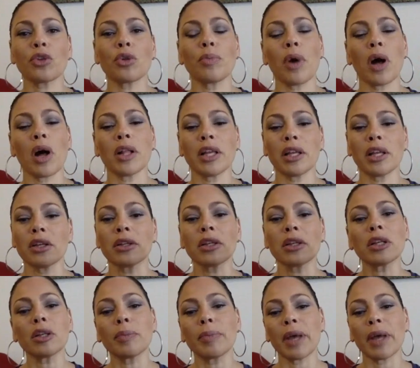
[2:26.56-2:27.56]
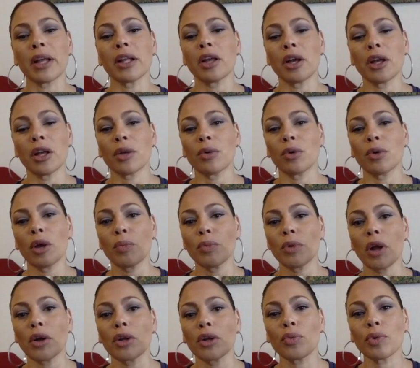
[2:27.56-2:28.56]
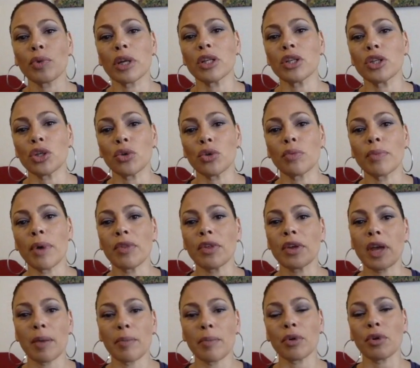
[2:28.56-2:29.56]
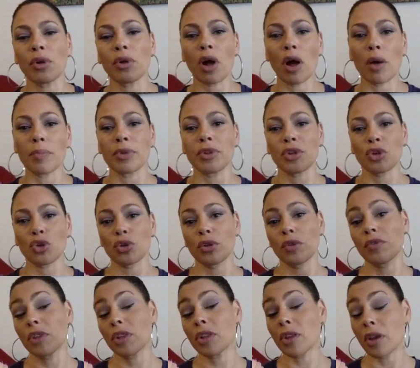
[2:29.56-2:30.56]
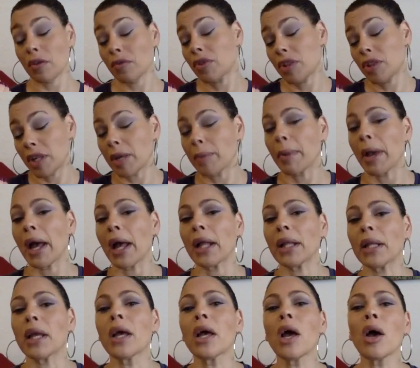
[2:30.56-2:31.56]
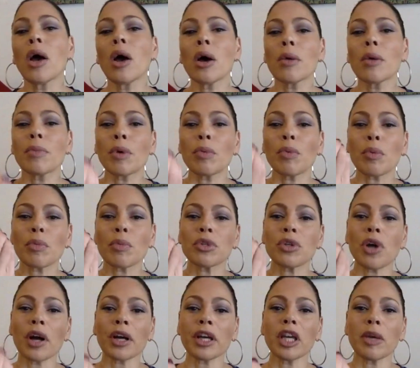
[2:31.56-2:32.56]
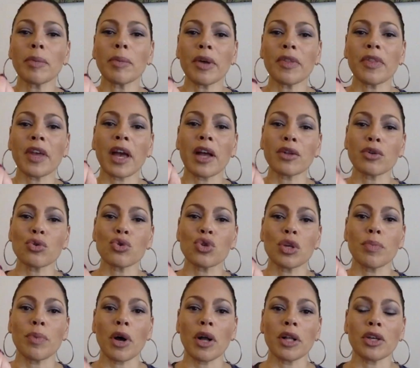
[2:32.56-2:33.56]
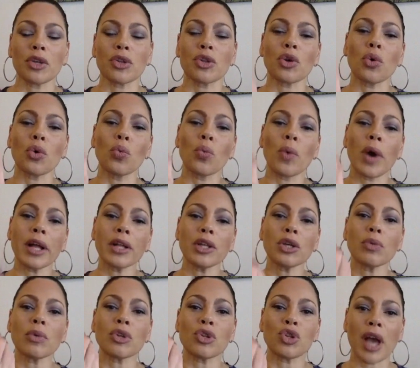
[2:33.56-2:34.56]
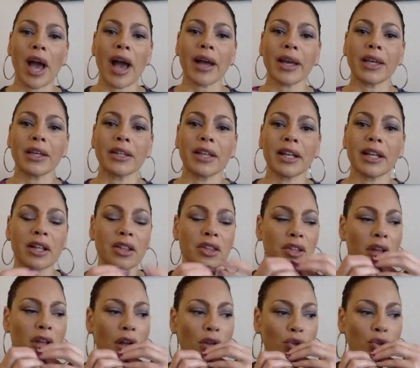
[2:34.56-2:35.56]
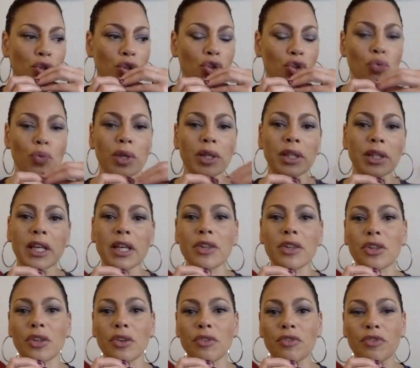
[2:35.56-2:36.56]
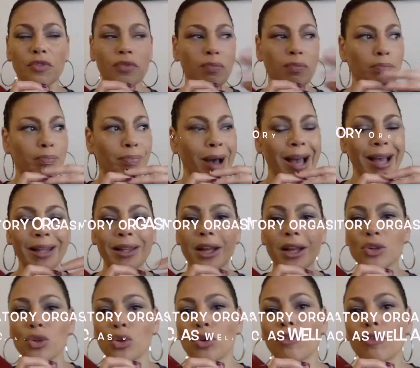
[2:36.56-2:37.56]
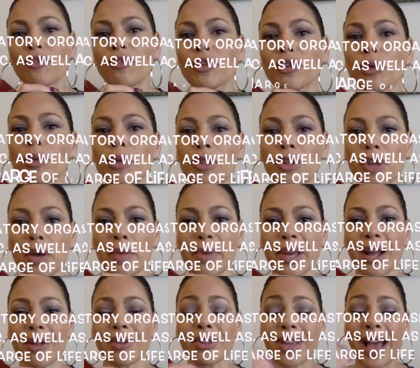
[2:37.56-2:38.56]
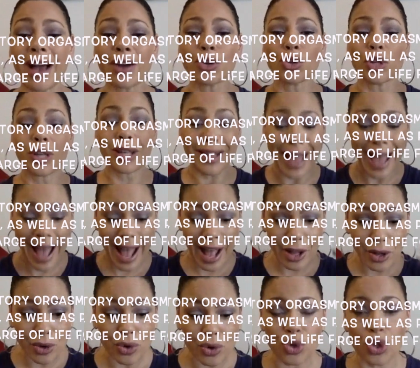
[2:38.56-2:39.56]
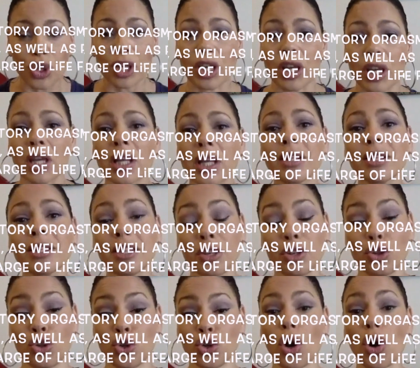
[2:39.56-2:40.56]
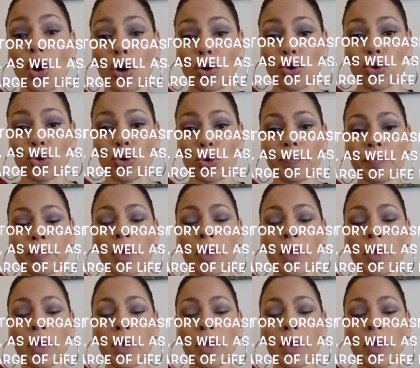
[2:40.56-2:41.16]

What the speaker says: body in a little bit, and I'm going to read to you about the chemical composition of semen. But when we're talking about the energy body, so when you ejaculate, it's not just a release of biological fluids coming out, it's actually an energy discharge.